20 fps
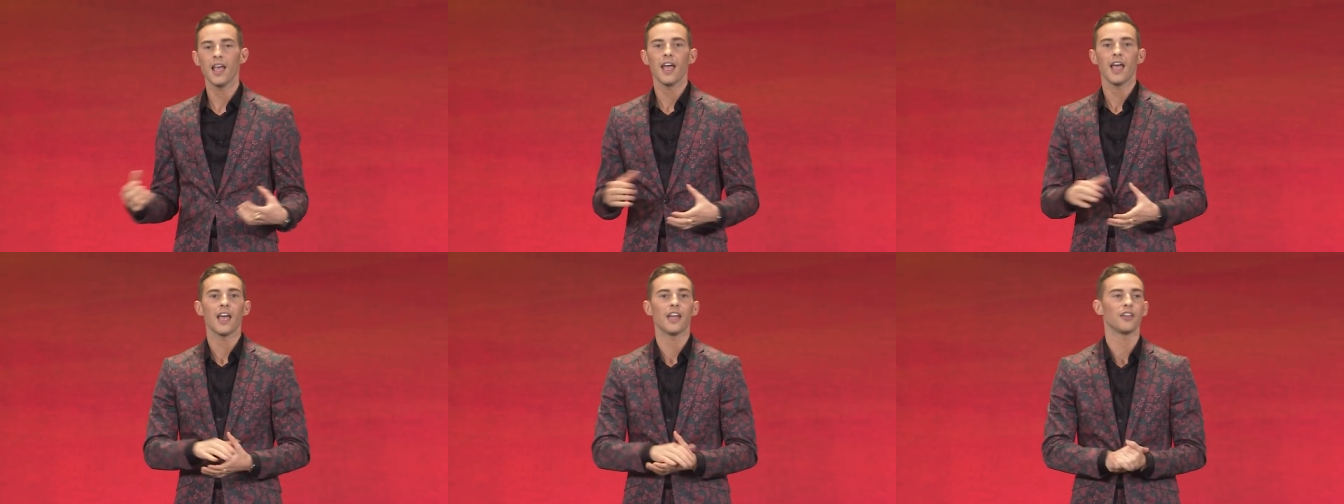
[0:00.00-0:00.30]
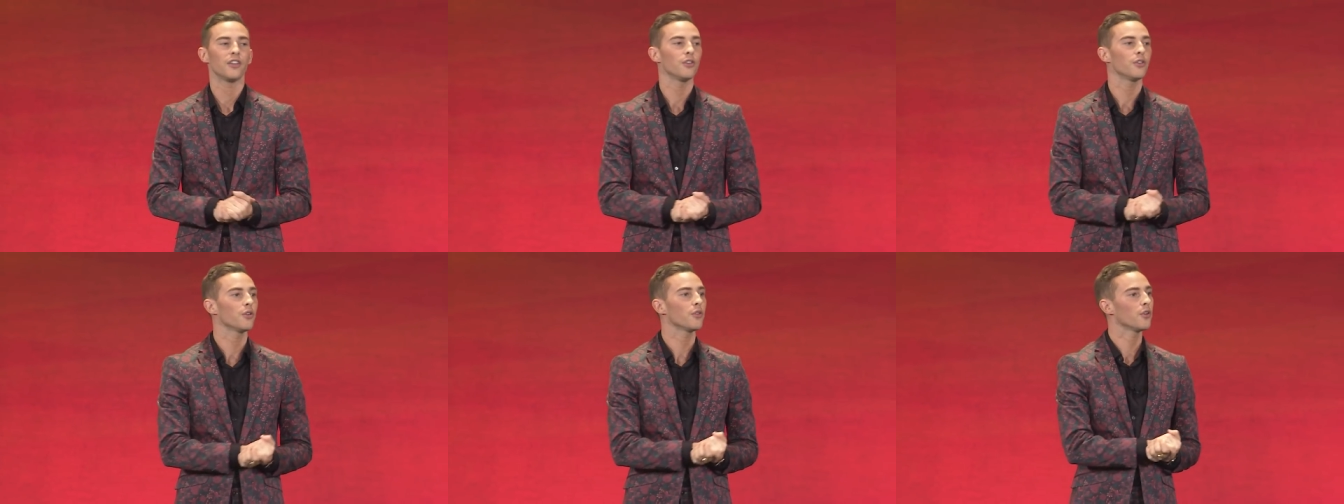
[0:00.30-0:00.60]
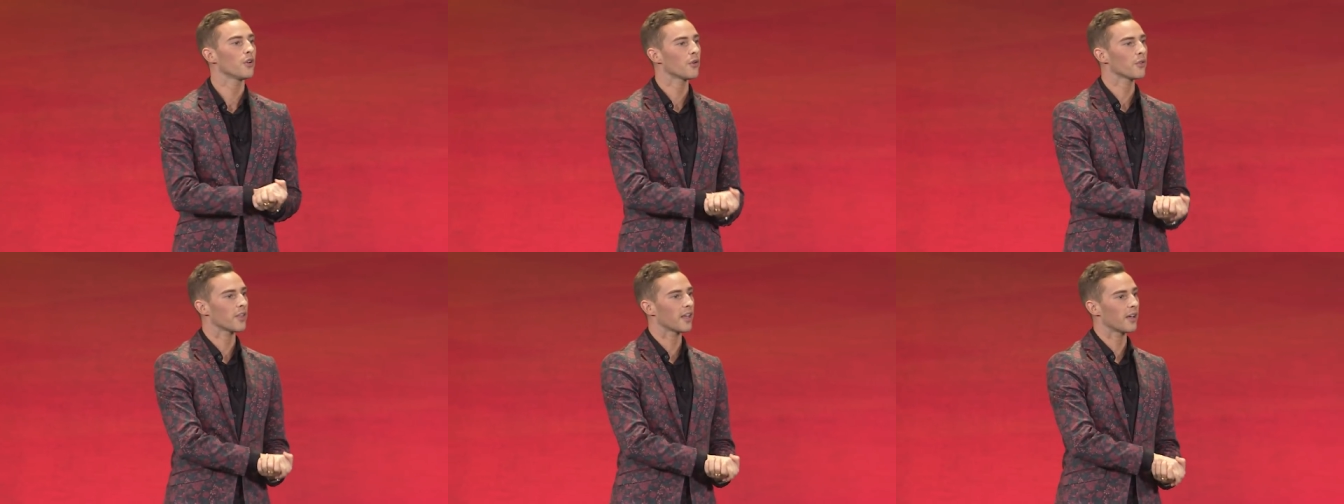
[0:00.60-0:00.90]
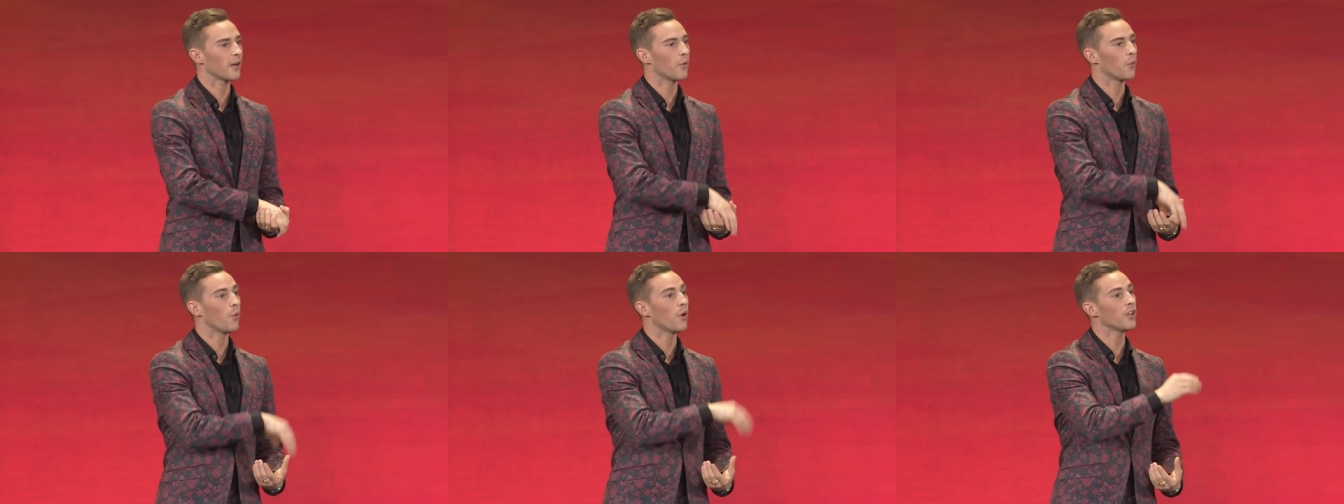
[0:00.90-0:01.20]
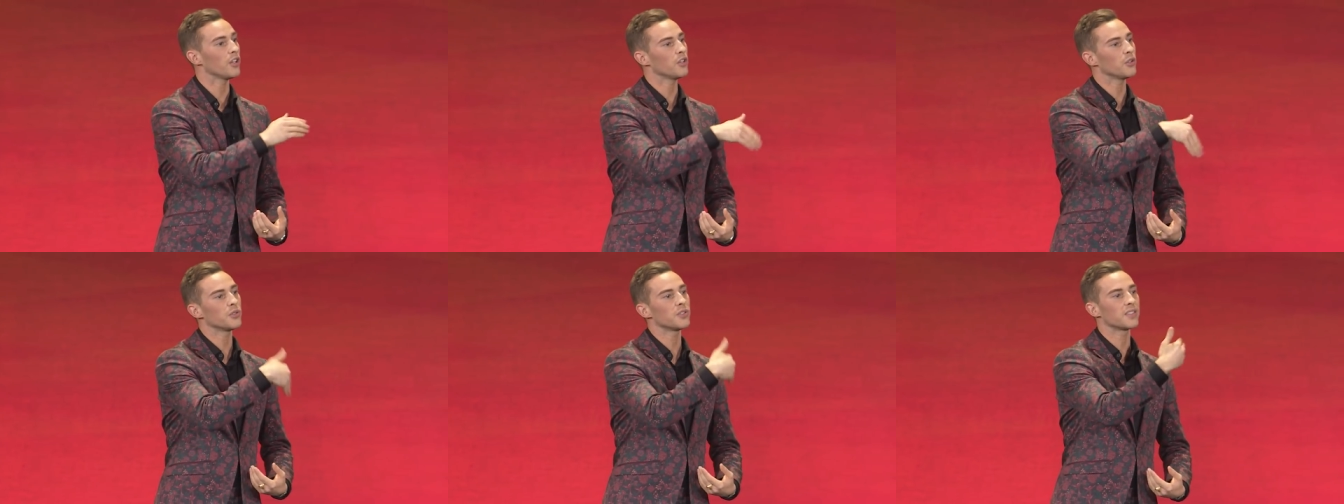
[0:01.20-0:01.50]
And you don't know that what
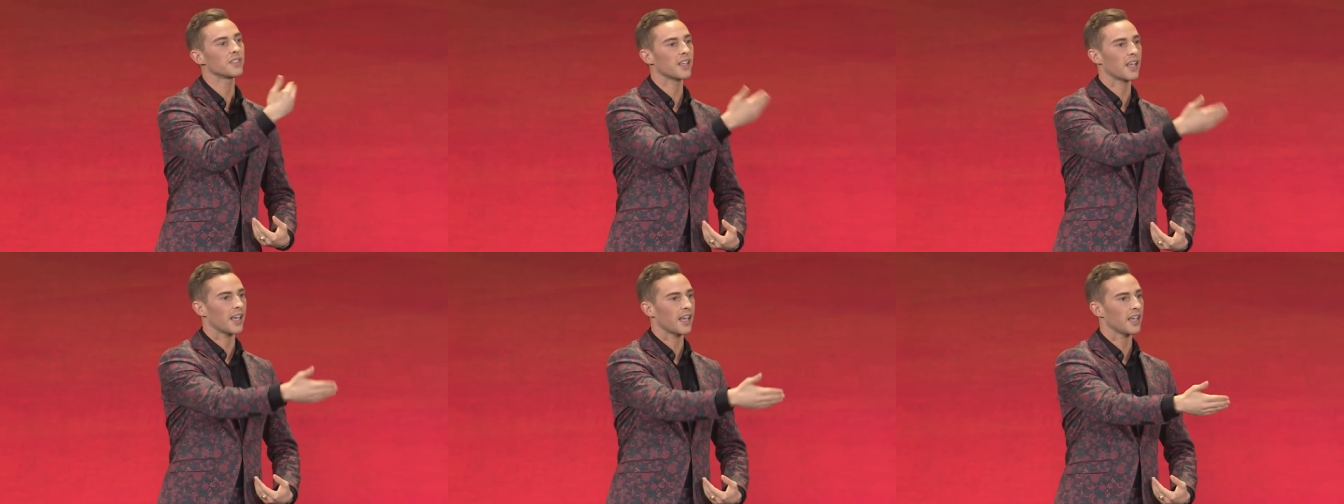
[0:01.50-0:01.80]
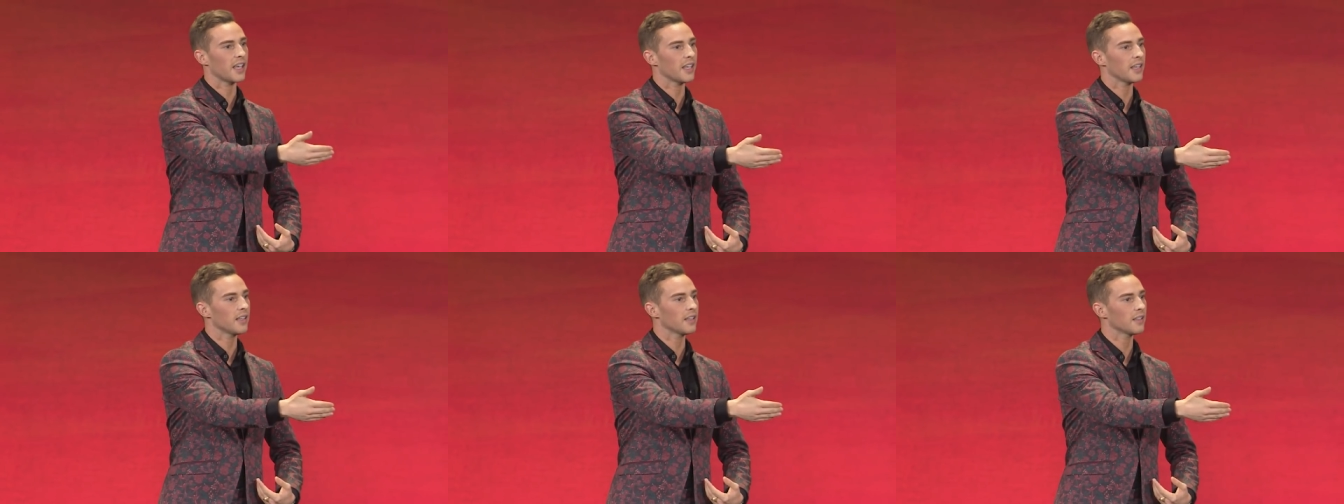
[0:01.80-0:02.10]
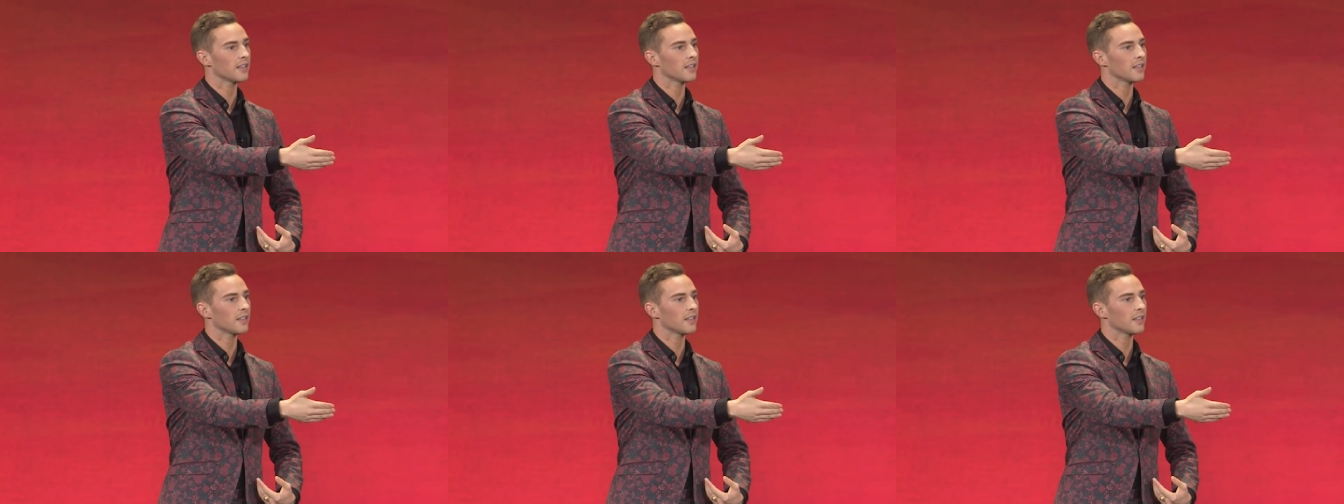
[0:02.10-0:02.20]
you say